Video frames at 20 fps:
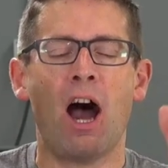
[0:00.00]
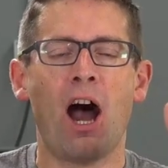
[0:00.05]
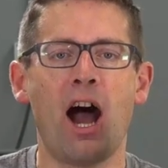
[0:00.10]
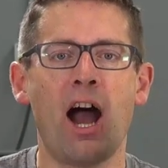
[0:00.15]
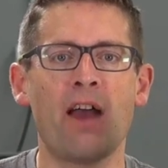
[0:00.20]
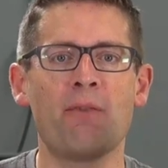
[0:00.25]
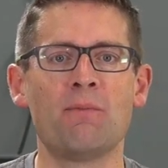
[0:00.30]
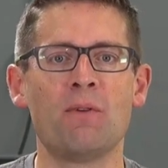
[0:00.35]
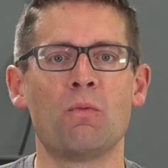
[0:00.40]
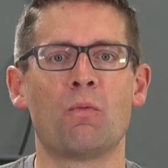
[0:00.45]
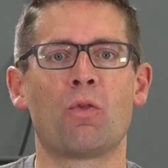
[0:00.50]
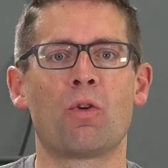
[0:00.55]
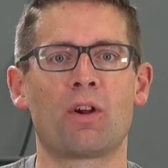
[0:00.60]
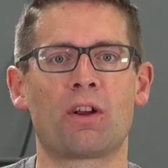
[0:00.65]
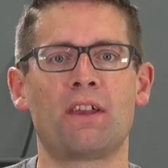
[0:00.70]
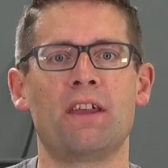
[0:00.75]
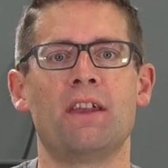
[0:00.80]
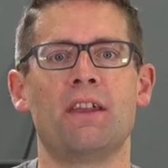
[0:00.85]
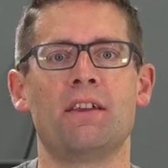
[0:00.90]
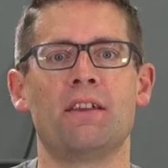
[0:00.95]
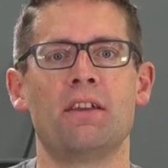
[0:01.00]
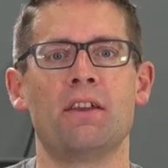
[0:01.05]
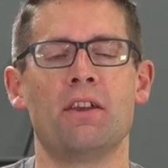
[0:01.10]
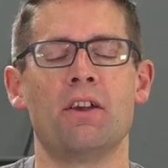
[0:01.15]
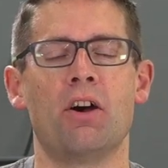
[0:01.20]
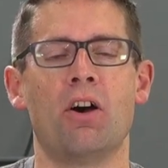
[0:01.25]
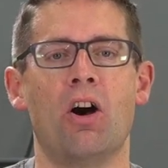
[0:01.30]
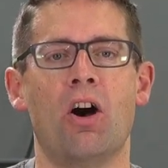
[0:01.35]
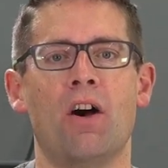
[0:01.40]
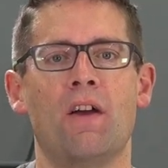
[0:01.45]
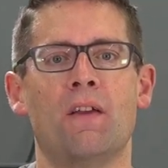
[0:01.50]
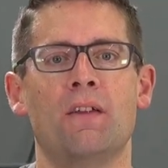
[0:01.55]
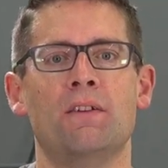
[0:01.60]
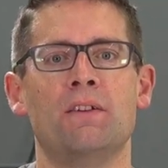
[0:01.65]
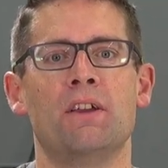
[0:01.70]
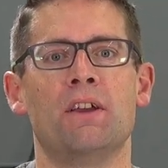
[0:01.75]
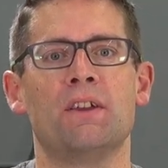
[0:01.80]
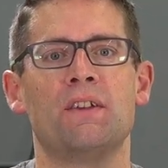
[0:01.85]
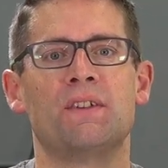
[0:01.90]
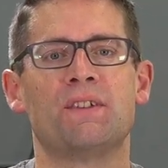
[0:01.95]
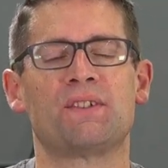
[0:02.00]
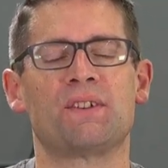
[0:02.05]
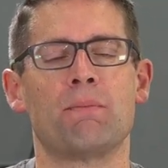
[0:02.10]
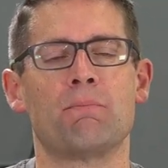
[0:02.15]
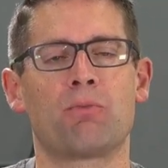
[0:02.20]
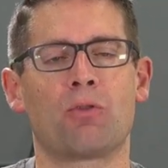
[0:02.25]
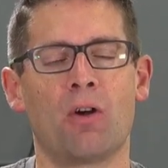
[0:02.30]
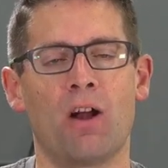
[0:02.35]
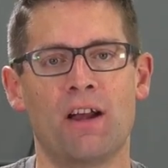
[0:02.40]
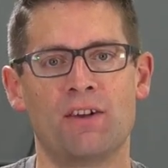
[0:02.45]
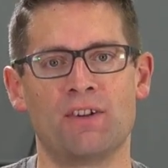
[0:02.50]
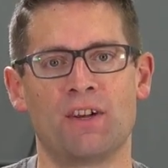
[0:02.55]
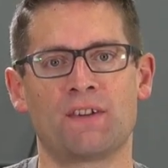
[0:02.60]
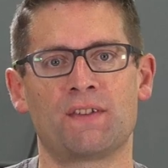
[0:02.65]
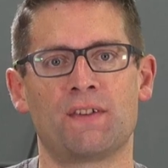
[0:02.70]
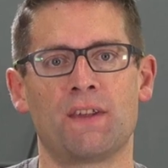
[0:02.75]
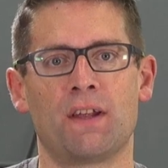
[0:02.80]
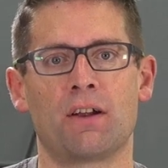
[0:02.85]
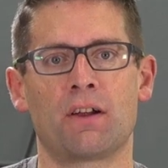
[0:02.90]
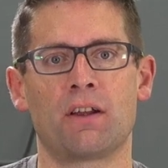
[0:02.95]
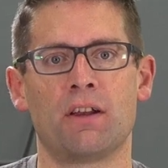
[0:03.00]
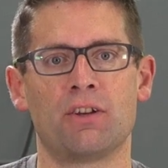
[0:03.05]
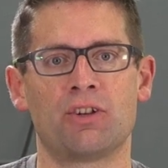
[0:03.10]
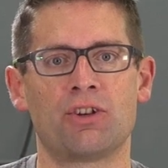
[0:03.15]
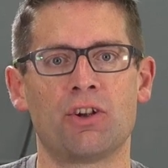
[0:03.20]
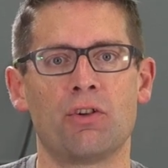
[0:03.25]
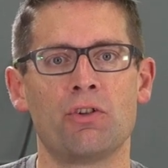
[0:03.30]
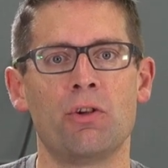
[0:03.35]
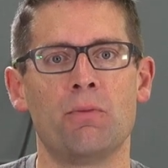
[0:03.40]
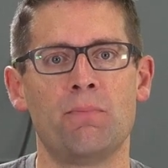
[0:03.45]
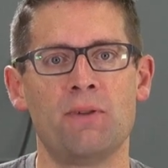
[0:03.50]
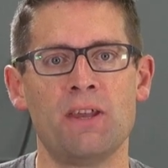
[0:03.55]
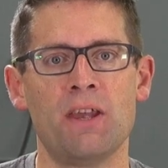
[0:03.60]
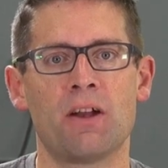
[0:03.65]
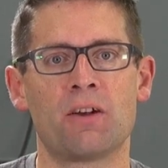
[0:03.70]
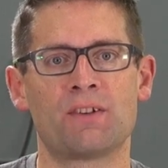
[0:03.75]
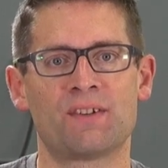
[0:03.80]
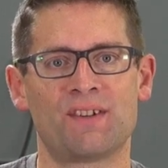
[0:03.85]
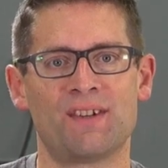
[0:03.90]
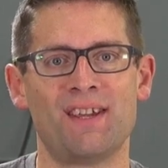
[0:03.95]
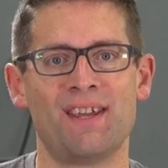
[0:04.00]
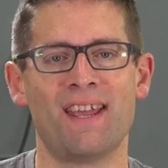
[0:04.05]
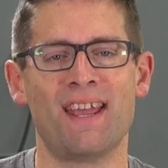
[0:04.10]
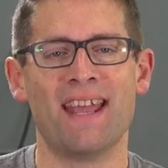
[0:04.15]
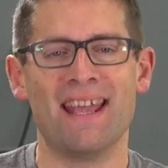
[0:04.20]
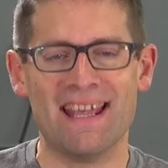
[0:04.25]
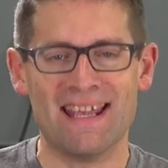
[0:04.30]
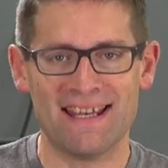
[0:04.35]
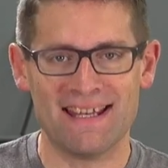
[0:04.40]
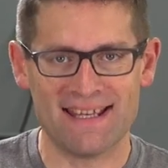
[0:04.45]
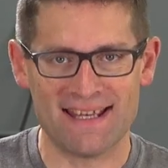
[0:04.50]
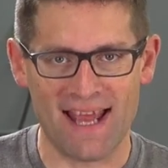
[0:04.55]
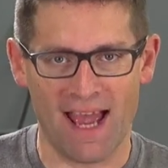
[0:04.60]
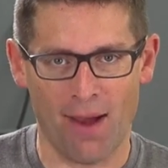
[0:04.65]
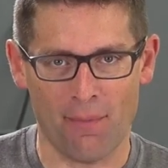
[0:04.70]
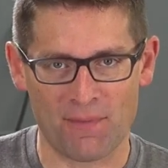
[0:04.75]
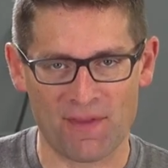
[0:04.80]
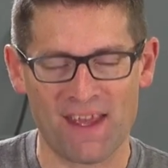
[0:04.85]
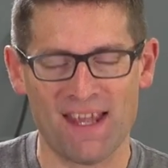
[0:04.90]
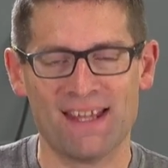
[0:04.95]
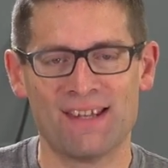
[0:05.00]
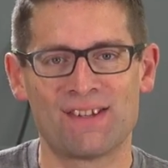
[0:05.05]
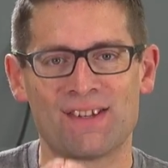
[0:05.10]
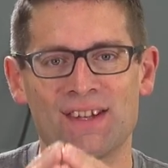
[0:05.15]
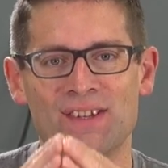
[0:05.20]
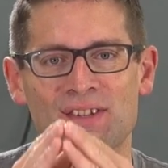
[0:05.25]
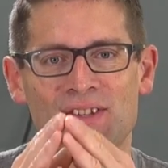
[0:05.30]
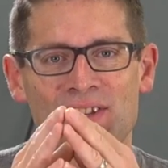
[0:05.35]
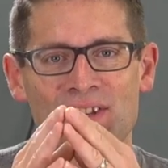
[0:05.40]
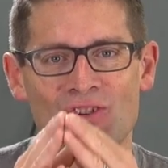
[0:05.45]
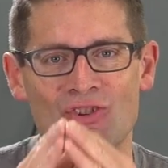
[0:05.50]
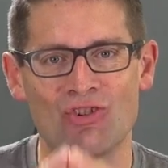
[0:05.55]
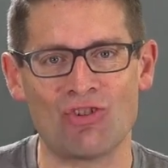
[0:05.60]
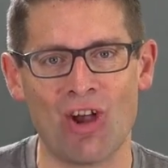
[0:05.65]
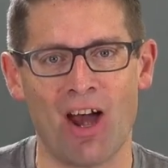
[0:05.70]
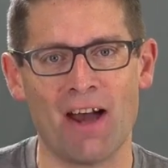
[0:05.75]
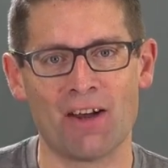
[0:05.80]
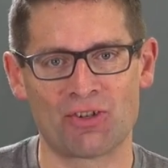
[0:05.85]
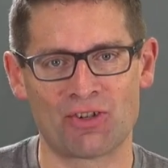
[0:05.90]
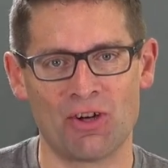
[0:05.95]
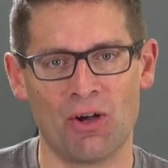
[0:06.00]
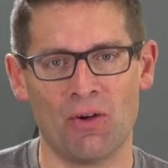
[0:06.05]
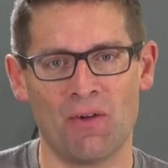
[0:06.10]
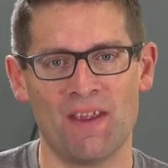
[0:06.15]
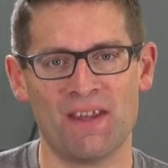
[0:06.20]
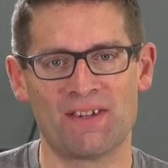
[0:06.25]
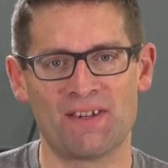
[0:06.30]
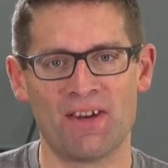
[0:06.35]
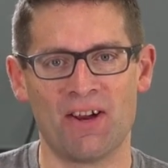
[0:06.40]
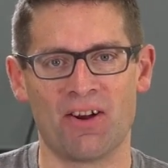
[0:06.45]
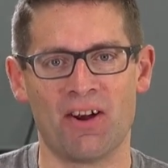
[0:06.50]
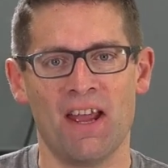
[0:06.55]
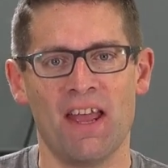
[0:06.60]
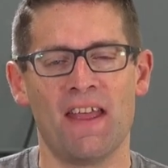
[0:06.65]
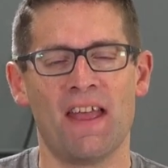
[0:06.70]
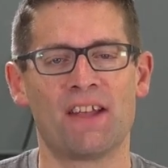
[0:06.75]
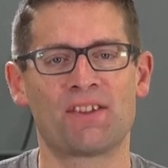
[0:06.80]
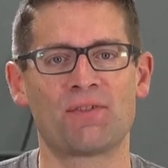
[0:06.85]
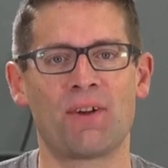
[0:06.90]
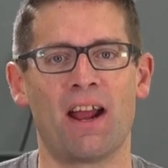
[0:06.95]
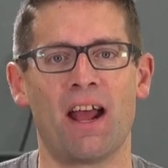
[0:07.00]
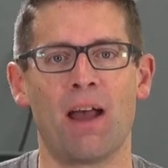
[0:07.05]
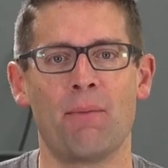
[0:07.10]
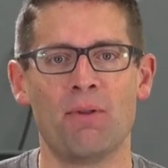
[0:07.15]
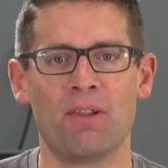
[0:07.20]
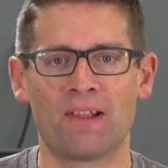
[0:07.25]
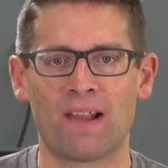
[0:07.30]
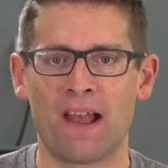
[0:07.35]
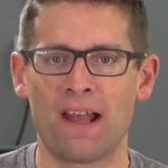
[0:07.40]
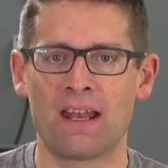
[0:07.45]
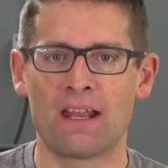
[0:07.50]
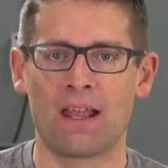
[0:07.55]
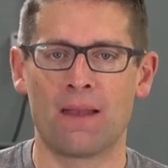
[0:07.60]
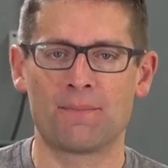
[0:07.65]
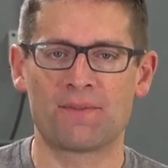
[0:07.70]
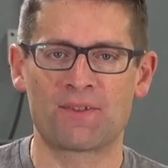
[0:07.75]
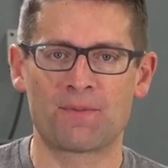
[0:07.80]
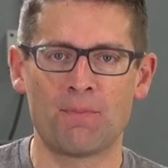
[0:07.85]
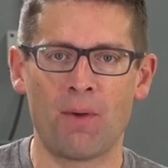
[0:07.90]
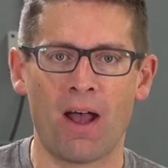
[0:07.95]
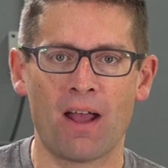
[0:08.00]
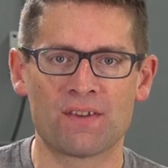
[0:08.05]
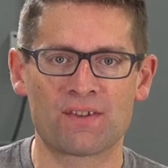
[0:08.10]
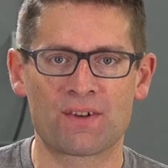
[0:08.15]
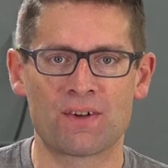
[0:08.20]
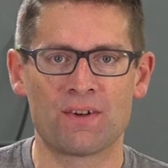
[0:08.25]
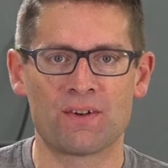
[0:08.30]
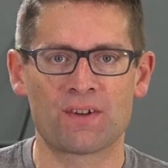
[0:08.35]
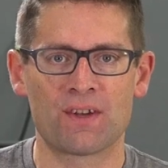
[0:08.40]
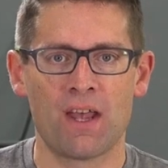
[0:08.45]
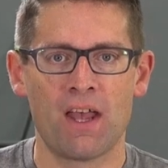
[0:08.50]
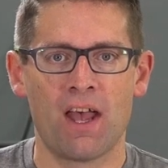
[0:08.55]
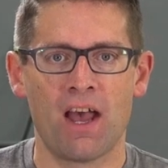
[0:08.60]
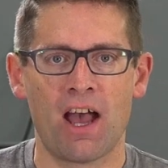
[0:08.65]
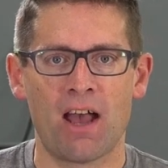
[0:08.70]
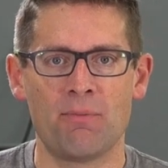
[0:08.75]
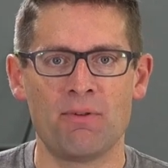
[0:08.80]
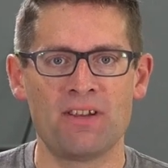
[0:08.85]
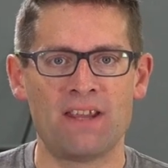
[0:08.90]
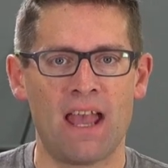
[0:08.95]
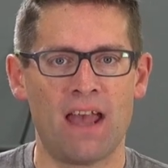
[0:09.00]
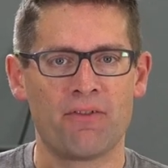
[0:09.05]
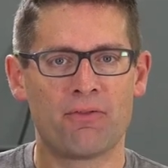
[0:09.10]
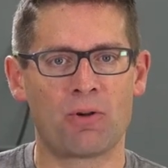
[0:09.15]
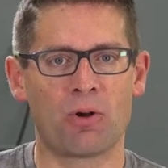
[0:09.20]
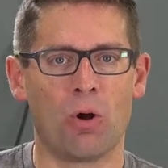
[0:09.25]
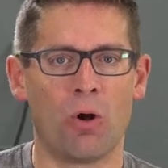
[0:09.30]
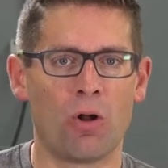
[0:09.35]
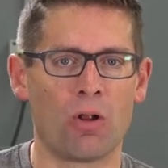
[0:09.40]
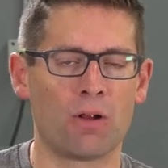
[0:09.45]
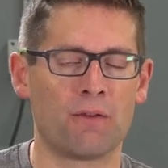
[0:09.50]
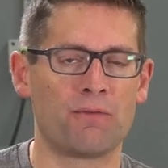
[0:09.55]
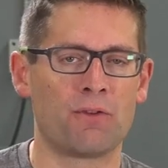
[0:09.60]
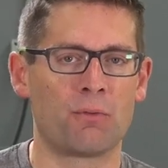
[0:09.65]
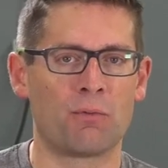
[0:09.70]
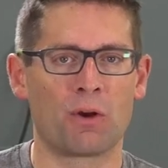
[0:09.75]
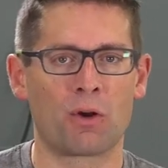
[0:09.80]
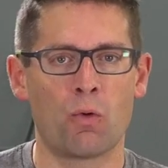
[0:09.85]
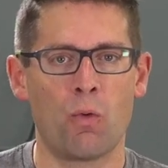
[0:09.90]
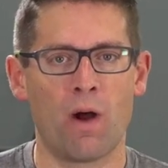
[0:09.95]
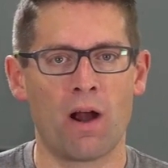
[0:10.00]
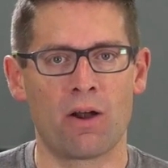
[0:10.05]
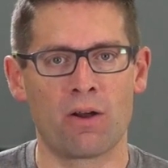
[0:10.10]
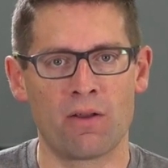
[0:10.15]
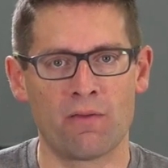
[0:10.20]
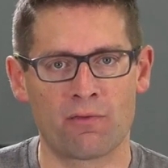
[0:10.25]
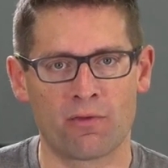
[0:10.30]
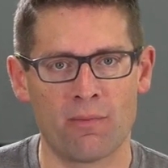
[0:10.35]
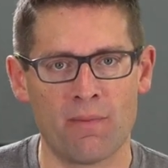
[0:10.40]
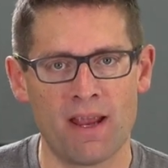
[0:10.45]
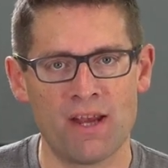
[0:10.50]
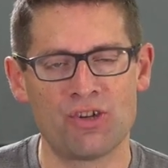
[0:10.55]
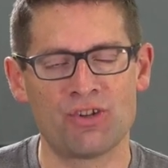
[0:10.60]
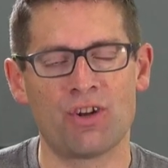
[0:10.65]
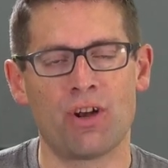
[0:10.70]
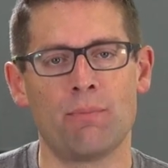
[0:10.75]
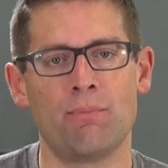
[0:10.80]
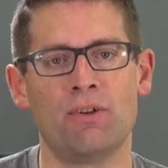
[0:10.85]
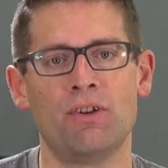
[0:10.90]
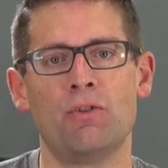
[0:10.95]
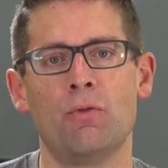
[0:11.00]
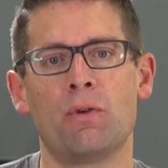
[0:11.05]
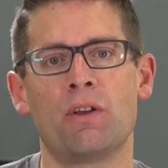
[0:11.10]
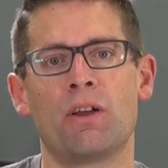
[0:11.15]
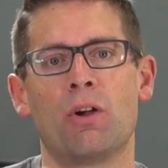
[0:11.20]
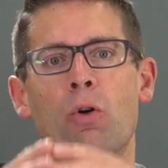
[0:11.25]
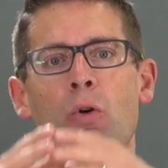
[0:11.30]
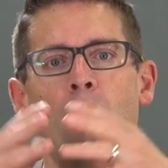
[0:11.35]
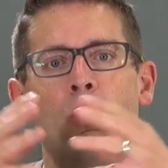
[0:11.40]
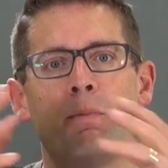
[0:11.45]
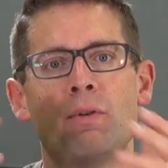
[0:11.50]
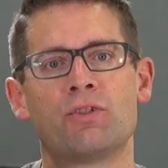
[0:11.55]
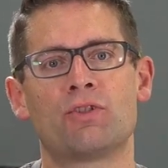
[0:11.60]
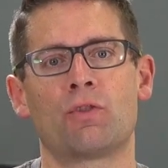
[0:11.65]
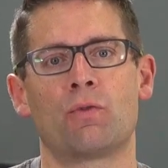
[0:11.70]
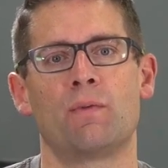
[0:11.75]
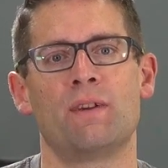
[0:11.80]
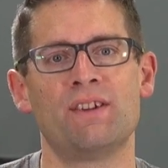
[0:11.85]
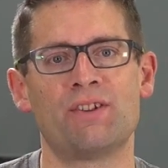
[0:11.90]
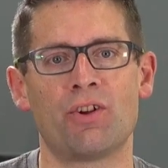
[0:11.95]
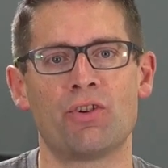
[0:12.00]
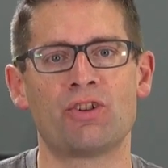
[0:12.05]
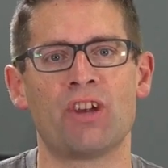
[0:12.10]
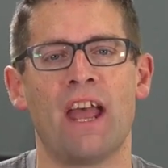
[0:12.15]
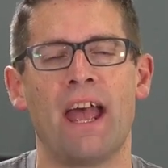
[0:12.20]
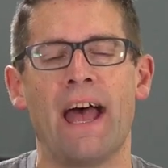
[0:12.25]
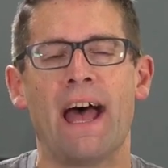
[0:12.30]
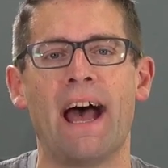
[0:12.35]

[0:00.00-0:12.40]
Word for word: I've been working on some projects that are going to show you P R C in depth since the SHOT Show this year. That's right, I've been lining up sponsors, I've been gathering all of the required information, I've been doing a whole bunch of research.